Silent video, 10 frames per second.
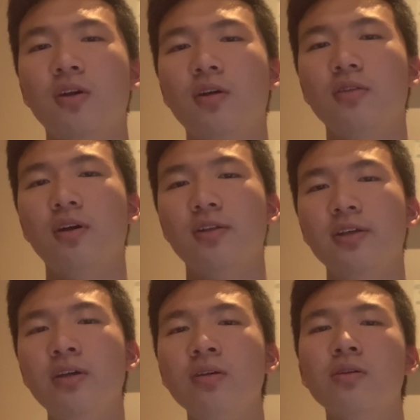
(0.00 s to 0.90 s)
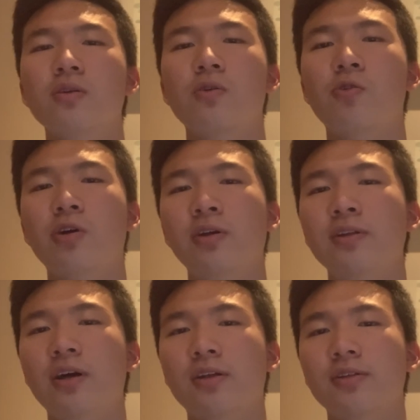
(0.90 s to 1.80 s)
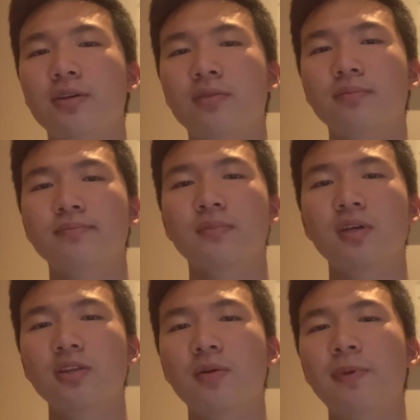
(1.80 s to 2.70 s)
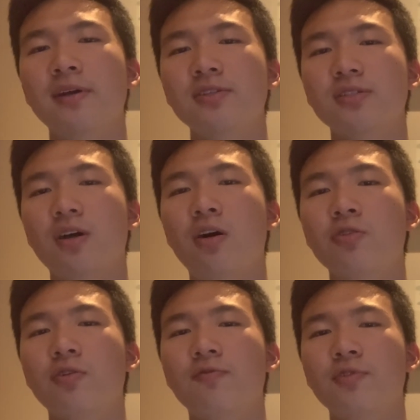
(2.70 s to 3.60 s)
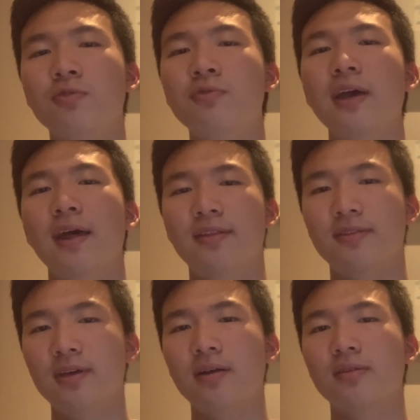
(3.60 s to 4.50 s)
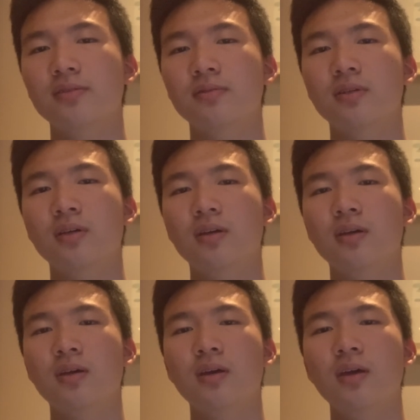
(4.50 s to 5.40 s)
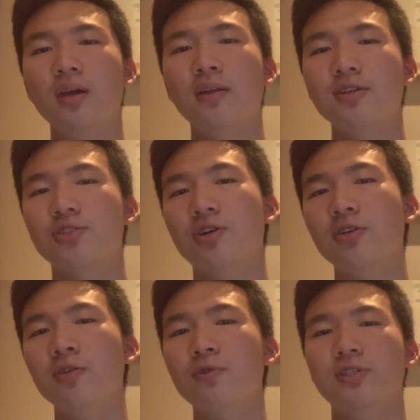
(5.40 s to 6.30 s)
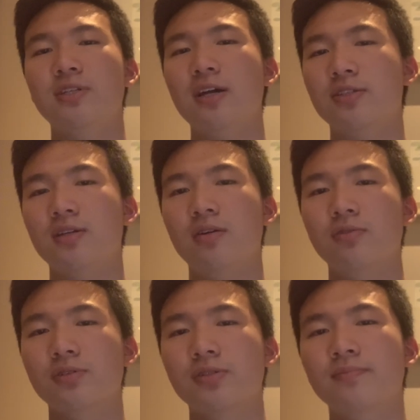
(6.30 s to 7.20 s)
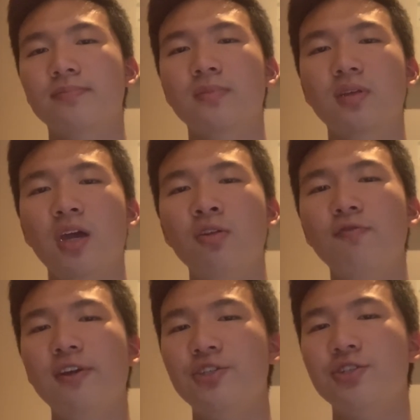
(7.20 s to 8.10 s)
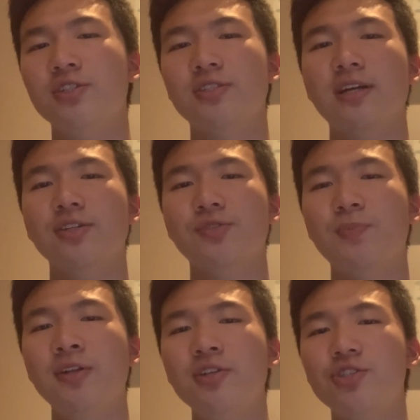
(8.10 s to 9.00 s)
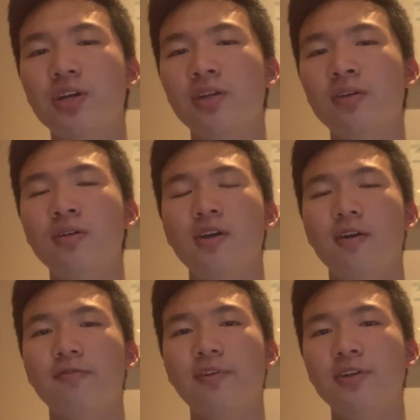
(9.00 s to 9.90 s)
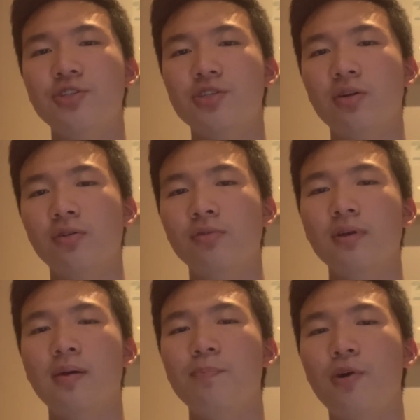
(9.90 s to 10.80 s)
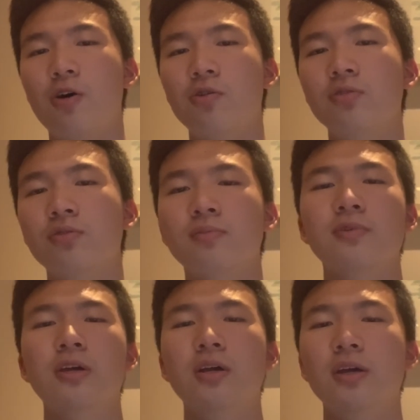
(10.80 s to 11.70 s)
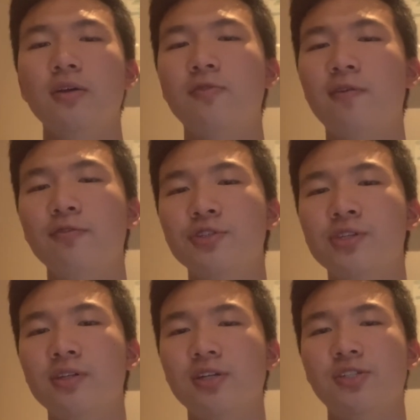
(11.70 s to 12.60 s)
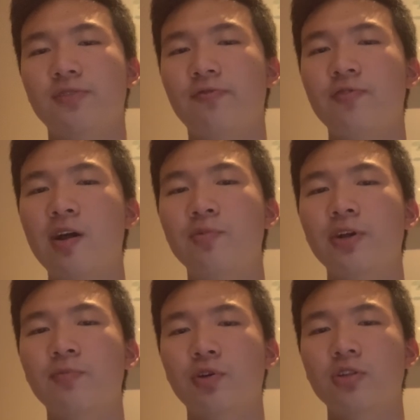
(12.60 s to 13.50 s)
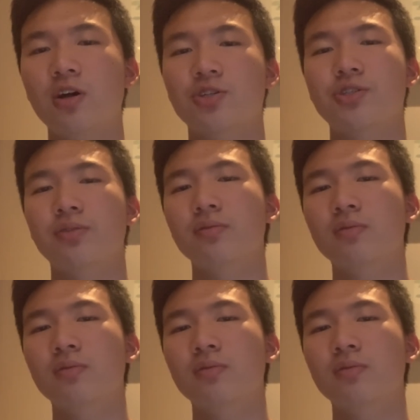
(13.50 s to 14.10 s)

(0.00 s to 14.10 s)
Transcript: Luckily or unluckily, depends on your view, it did. And it started with textiles. Innovations like the spinning jenny, flying shuttle, and power loom revolutionized fabric production.